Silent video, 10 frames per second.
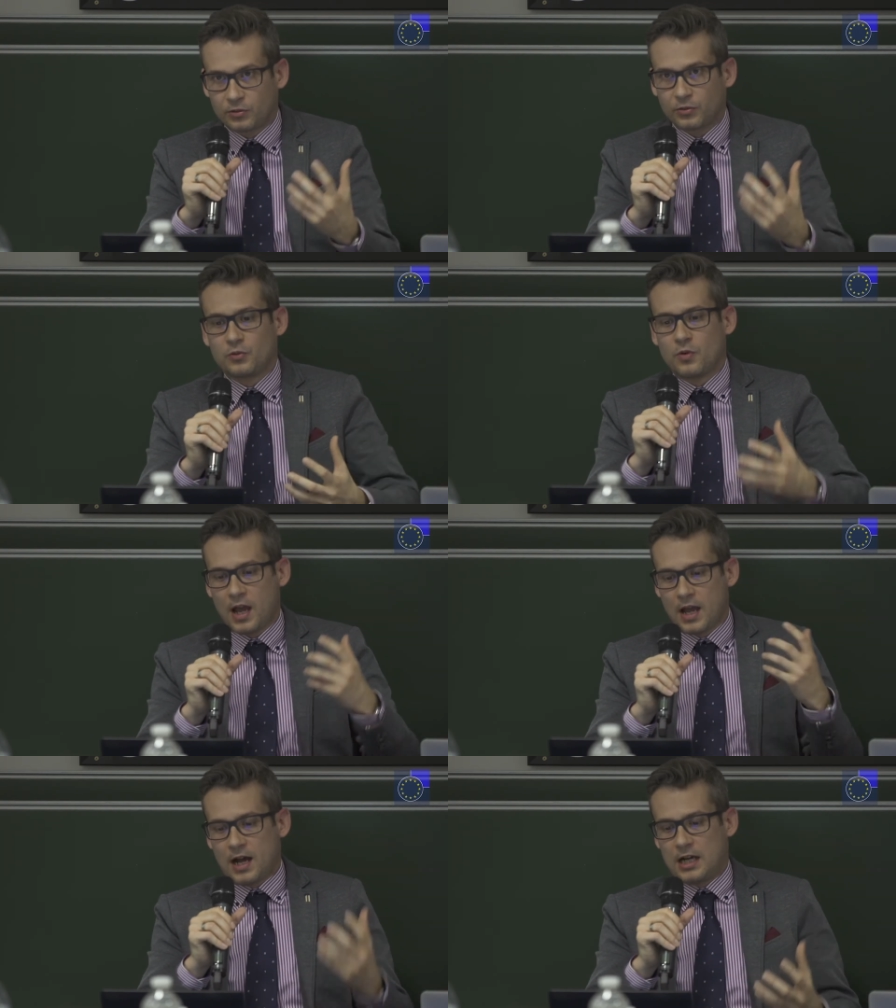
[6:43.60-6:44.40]

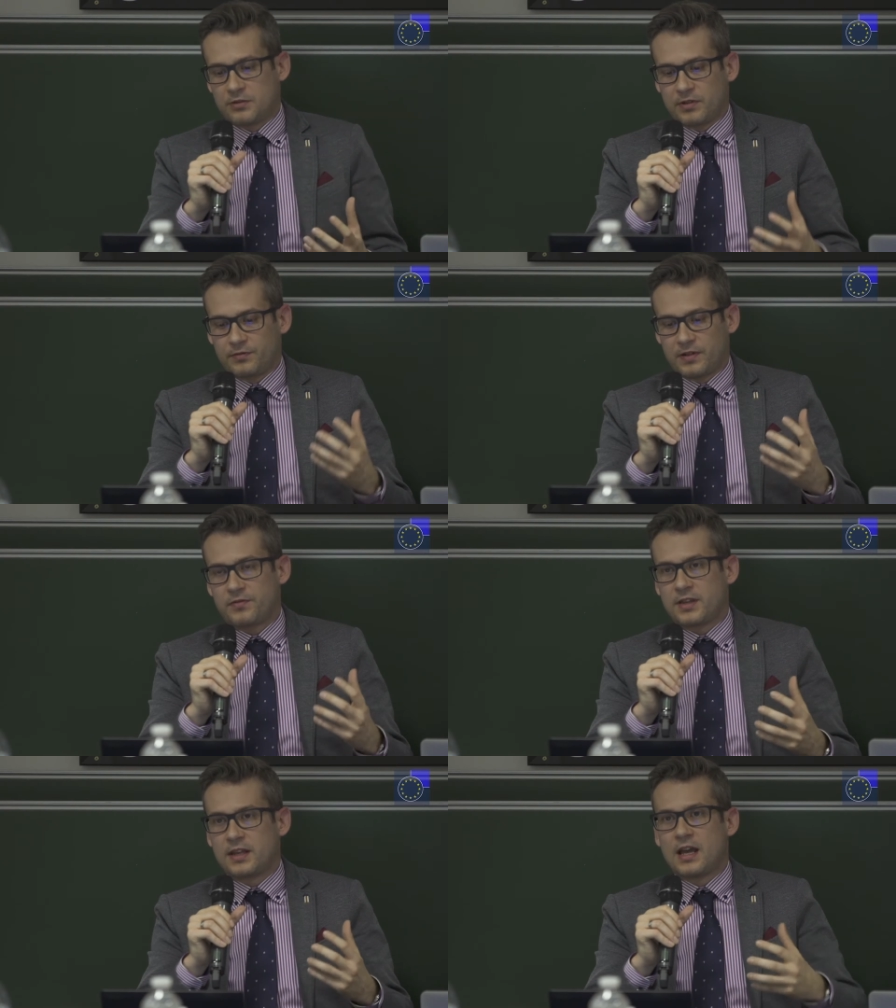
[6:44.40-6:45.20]

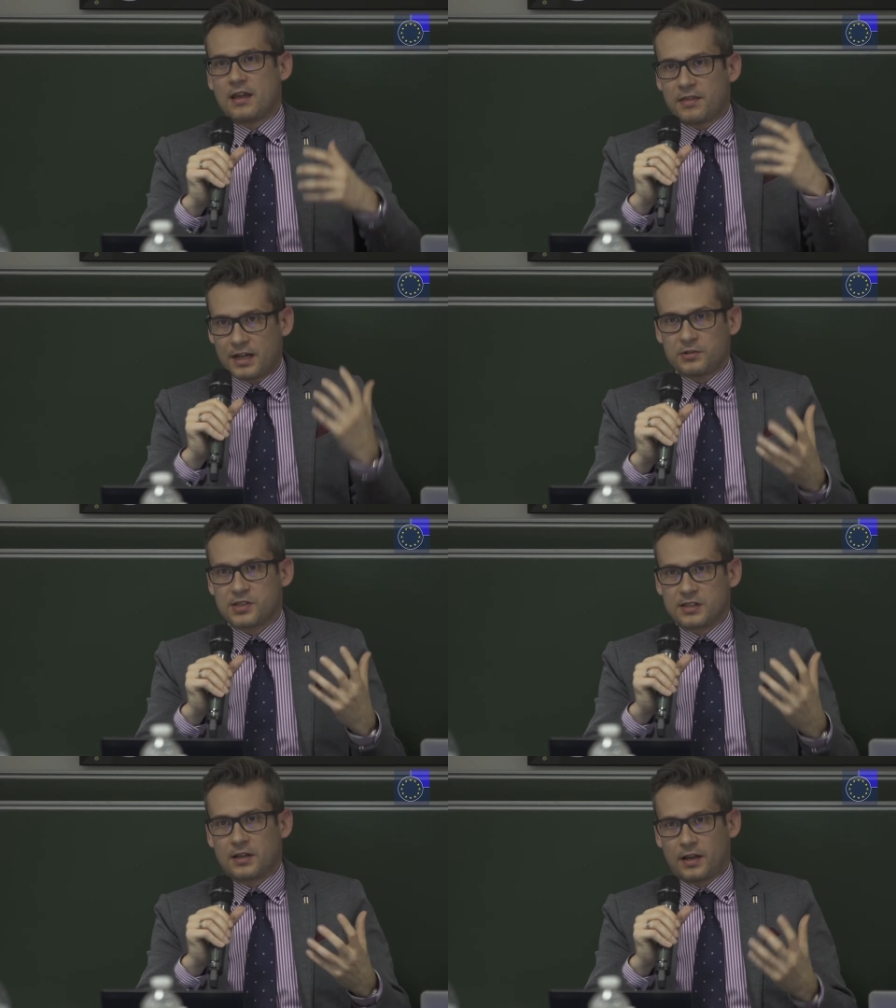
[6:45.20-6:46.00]

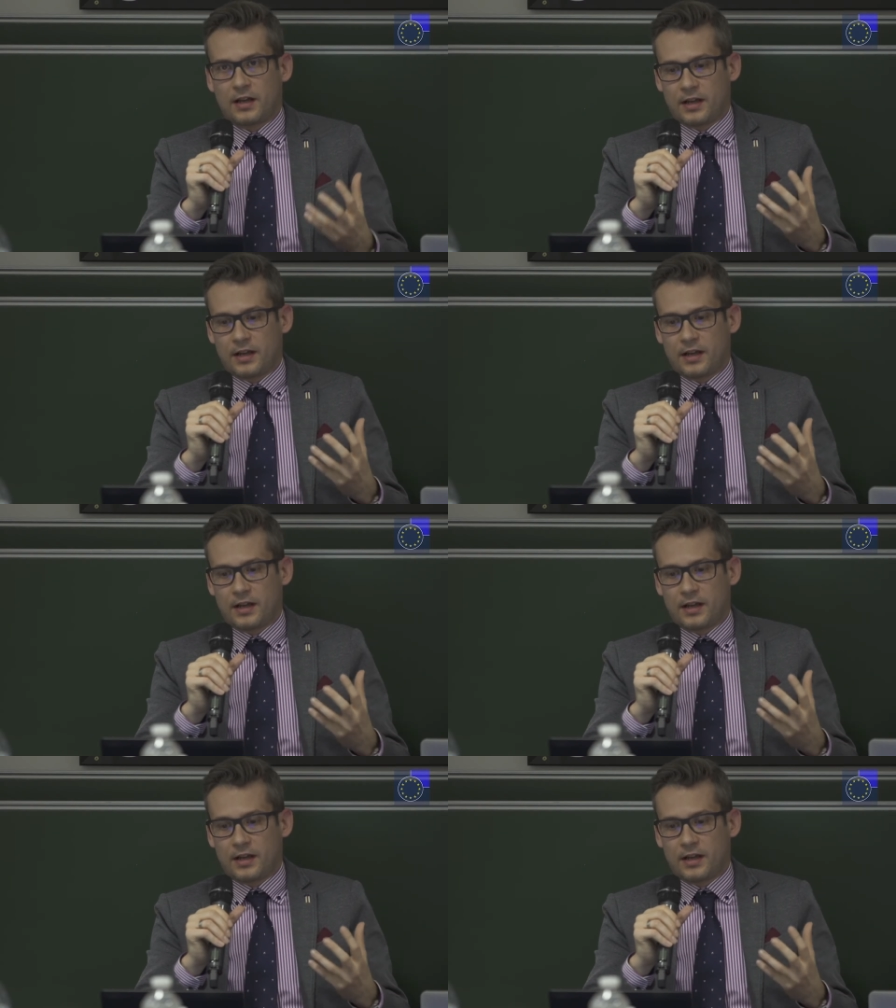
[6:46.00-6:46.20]
250,000